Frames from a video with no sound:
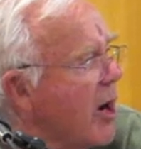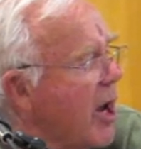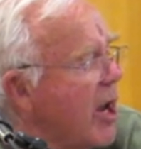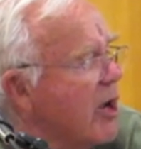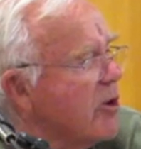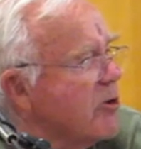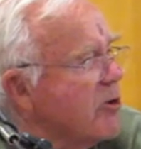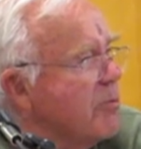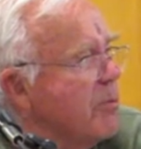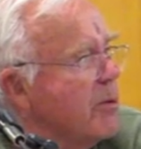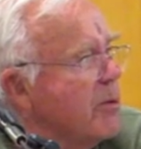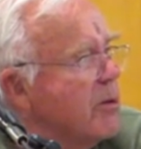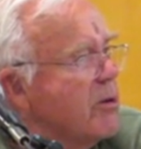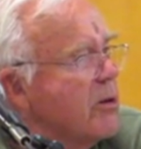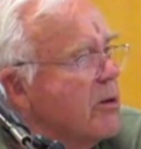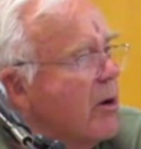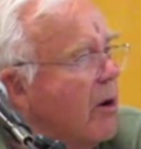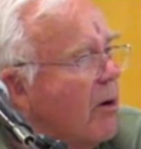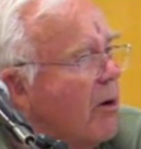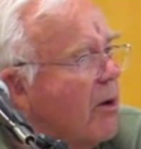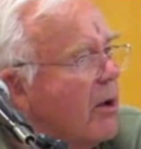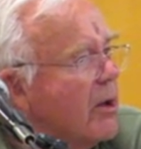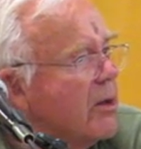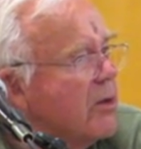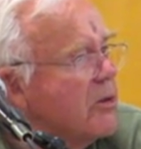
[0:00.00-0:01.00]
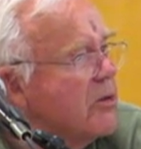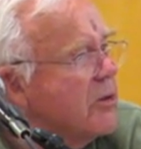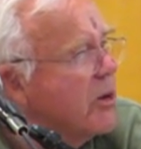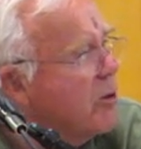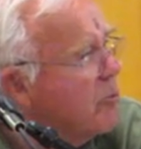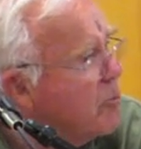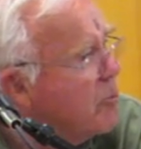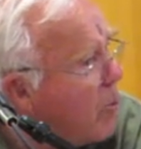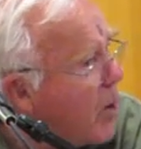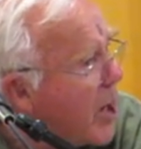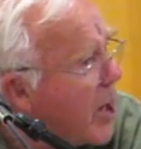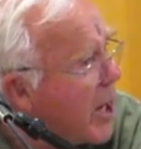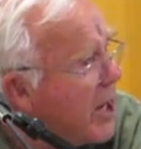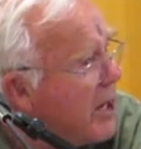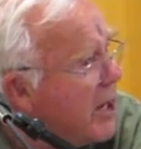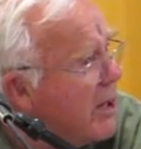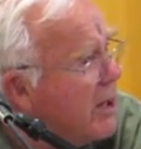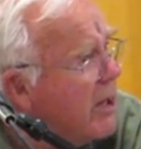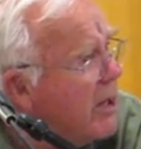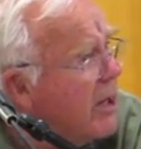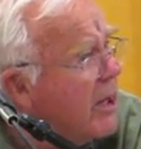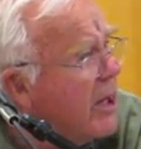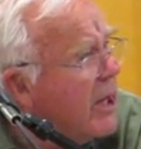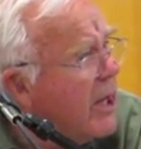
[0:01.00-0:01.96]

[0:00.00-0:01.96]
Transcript: Aspinall and said, Wayne,